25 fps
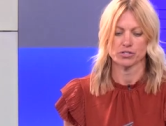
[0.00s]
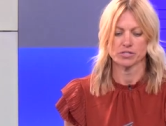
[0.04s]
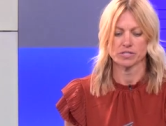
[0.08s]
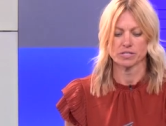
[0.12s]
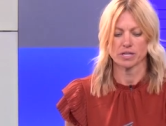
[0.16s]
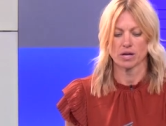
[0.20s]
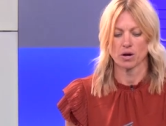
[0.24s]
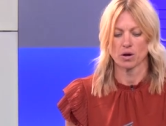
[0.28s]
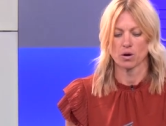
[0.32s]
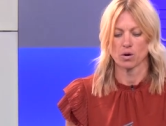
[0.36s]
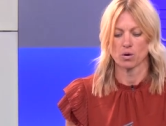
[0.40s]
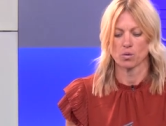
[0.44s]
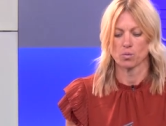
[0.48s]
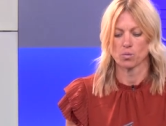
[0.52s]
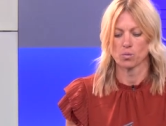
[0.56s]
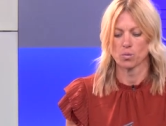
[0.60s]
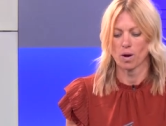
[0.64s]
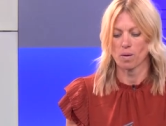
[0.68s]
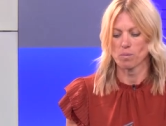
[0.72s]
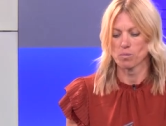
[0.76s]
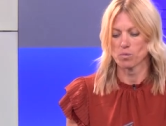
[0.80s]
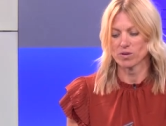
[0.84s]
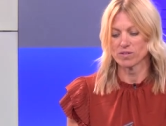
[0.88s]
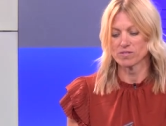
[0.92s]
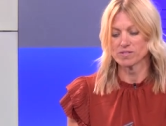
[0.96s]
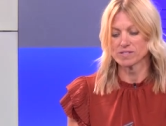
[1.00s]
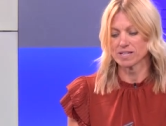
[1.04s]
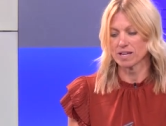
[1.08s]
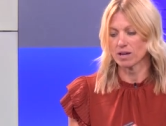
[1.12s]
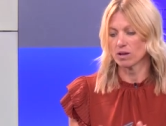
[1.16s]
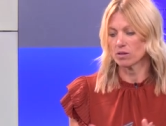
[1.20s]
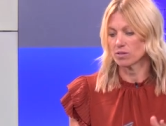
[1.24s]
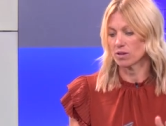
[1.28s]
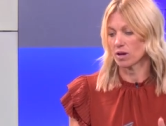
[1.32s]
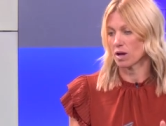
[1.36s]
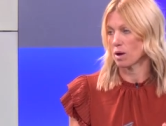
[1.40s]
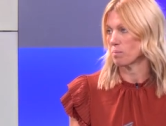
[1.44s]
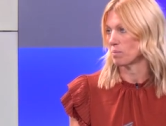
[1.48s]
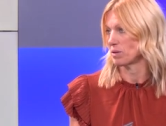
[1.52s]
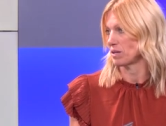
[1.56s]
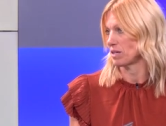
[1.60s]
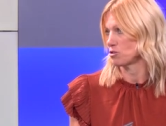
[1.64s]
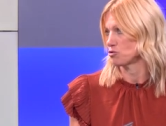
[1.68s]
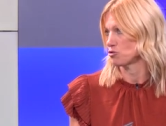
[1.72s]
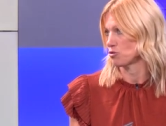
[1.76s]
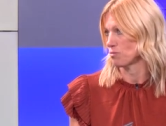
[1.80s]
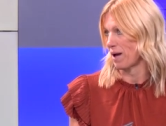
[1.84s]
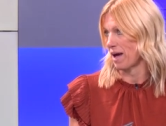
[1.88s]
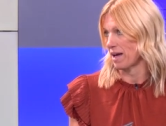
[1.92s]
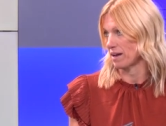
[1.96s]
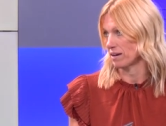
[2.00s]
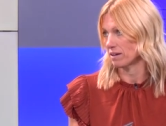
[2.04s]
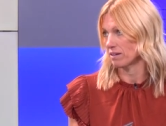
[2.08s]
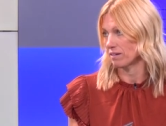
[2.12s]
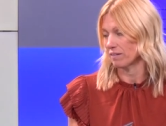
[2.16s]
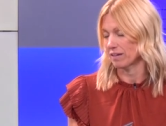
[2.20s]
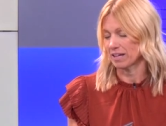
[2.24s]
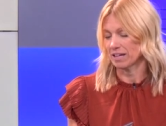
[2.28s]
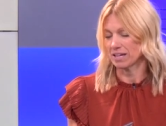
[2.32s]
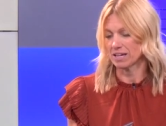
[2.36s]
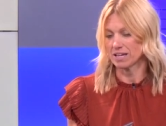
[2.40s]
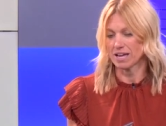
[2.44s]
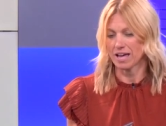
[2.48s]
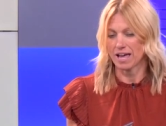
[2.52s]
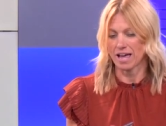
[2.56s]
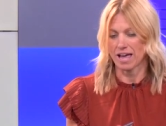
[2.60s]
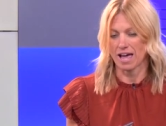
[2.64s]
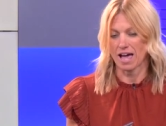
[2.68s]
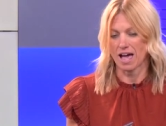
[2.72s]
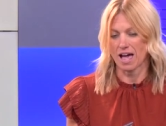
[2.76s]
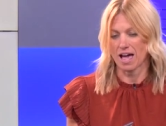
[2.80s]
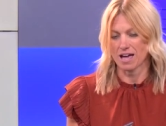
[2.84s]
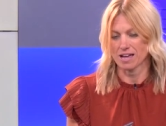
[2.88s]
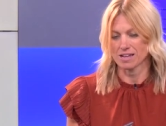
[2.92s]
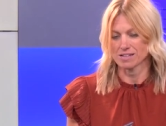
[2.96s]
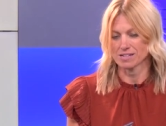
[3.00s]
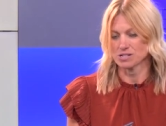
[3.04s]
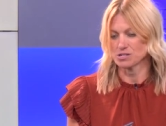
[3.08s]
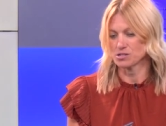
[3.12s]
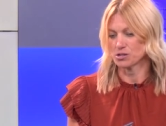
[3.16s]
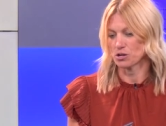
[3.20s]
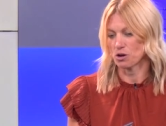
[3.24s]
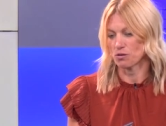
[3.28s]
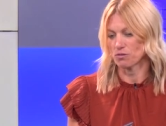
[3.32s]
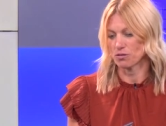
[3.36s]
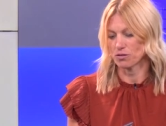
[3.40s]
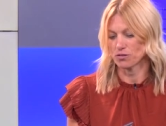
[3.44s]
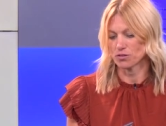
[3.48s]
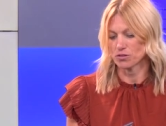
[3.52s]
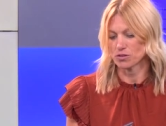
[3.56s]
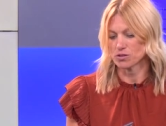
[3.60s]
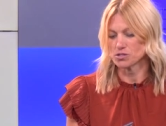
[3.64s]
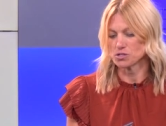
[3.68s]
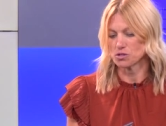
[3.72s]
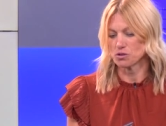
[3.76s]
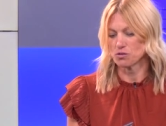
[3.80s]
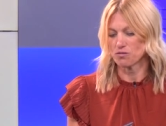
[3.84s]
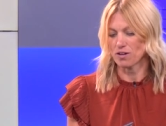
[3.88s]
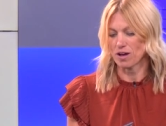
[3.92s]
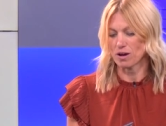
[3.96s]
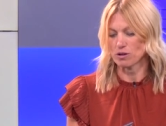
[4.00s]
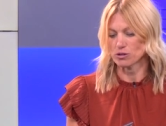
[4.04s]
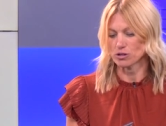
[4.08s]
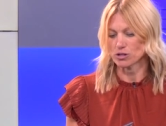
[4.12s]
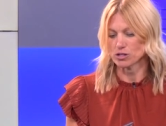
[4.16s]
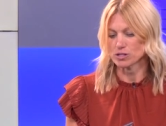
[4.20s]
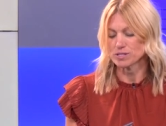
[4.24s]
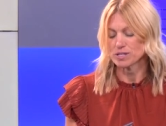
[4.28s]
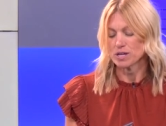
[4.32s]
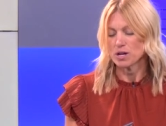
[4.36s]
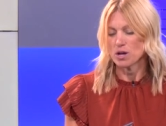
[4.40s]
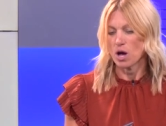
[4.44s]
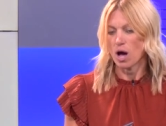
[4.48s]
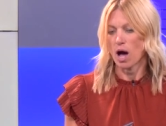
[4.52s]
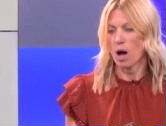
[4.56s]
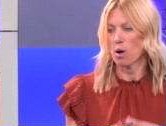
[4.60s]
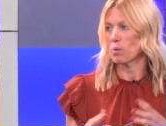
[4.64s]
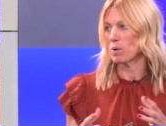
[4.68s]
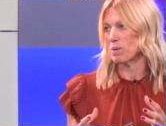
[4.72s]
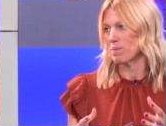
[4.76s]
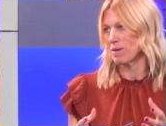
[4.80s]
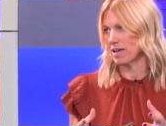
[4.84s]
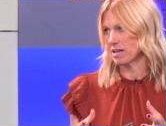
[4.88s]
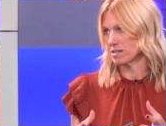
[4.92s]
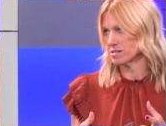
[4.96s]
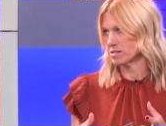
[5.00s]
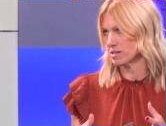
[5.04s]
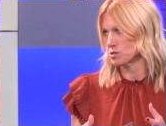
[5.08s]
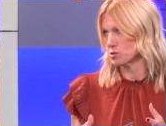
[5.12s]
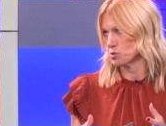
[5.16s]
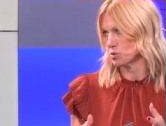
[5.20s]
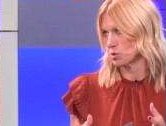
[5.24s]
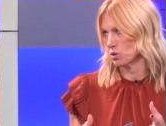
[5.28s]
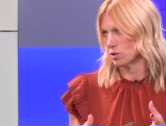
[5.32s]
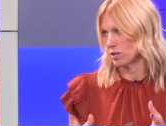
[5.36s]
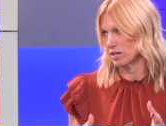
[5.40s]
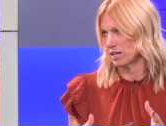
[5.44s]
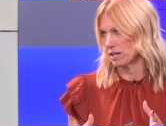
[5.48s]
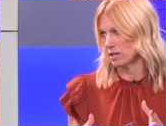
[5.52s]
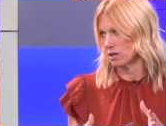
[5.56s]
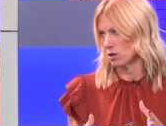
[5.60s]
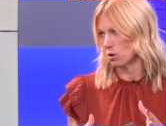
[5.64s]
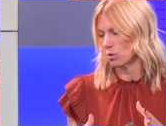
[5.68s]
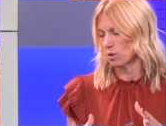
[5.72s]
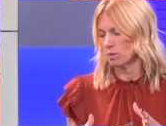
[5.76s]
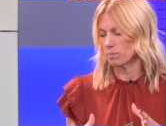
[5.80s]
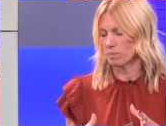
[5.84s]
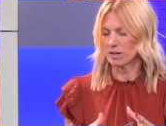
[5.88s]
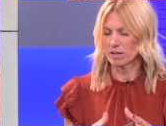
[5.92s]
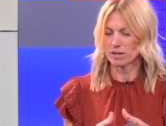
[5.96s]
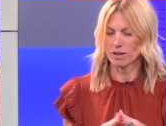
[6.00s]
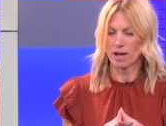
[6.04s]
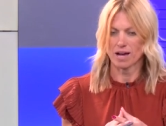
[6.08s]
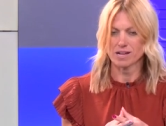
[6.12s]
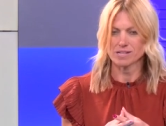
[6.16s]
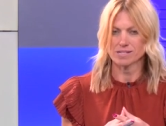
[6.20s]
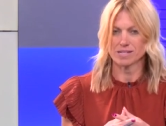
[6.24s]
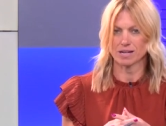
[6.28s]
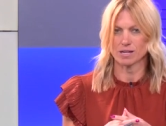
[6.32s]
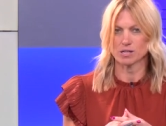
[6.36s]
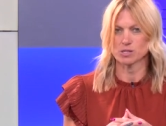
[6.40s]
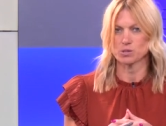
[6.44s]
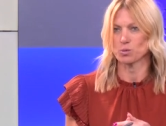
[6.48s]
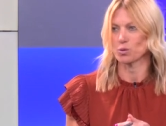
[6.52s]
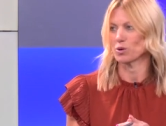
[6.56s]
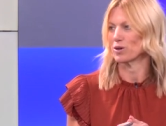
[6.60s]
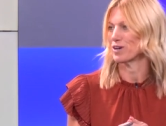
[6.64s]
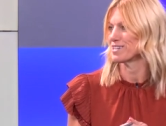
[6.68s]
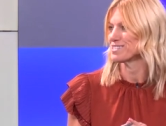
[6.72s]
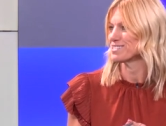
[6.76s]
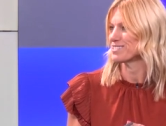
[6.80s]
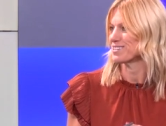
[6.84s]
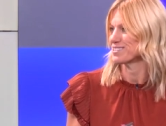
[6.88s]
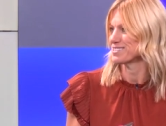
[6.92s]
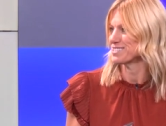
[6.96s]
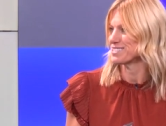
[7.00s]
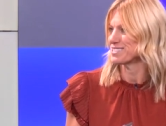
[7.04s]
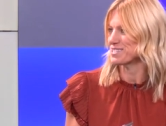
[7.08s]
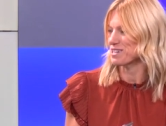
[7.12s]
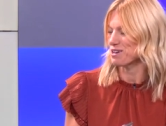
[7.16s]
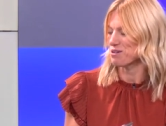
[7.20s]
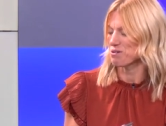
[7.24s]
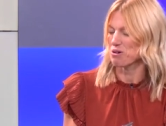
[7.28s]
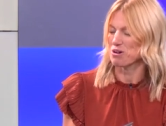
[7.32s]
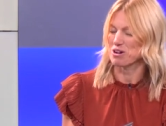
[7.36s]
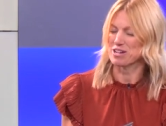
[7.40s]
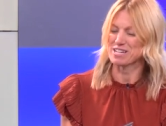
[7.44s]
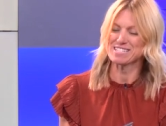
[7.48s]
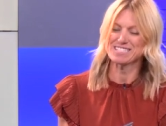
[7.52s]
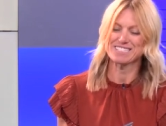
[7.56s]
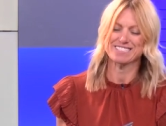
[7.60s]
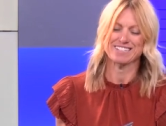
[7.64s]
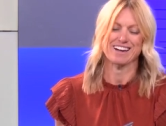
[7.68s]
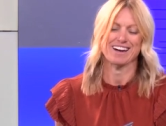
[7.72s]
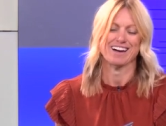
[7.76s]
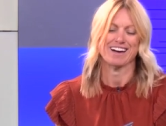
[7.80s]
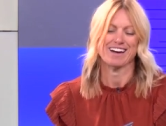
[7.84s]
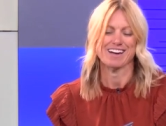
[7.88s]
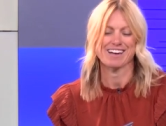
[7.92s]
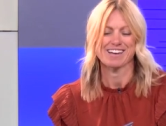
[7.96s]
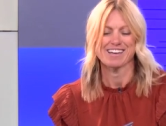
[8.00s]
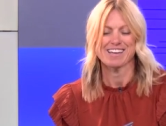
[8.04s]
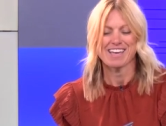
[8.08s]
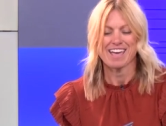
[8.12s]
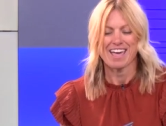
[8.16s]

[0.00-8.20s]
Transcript: So um, we've scaled the company dramatically, and I took over for the two founders. Uh, we make industrial cleaning equipment, high-tech squirt guns on steroids, uh,